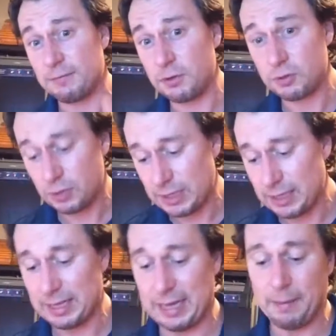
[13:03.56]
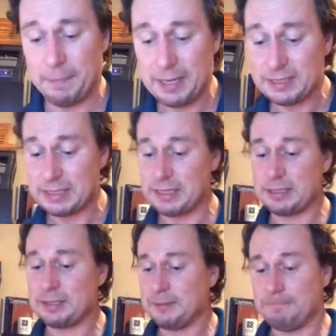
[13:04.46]
you treat it like a business,
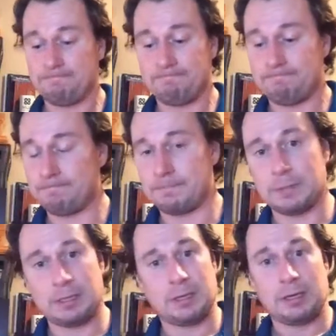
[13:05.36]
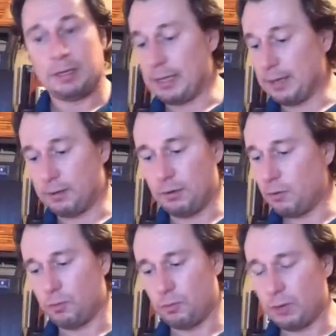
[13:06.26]
like
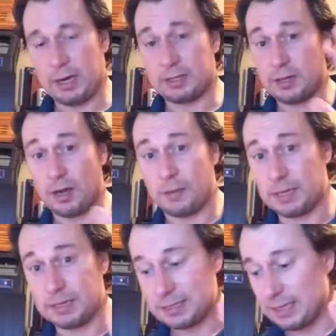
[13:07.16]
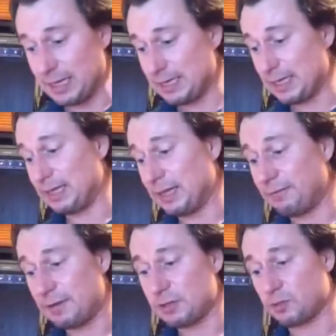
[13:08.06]
when I saw him and it said he didn't leave
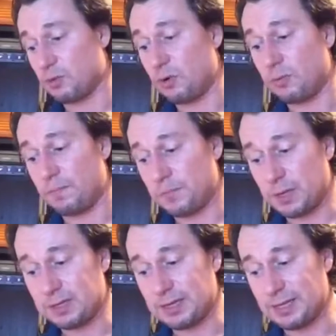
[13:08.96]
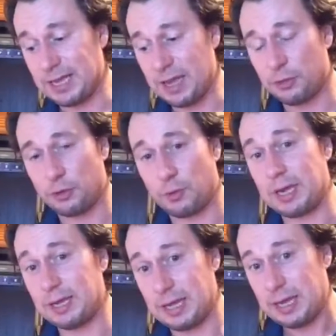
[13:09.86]
his room until he had 3
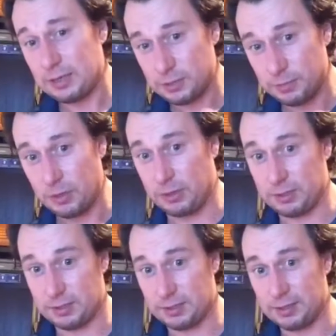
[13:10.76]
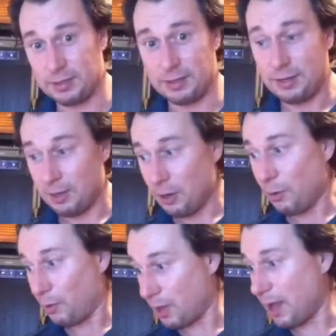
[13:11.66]
gigs booked.
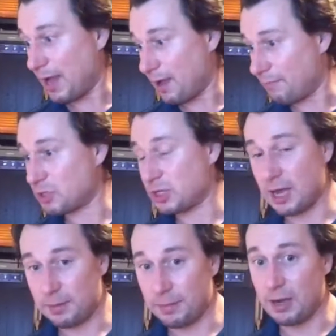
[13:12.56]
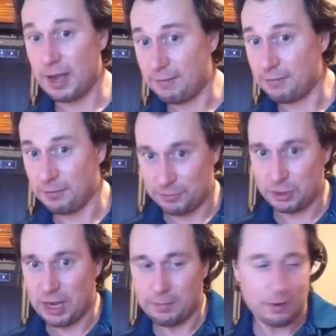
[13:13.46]
Well, I have a check
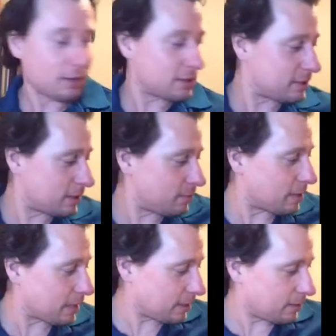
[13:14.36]
boxes in my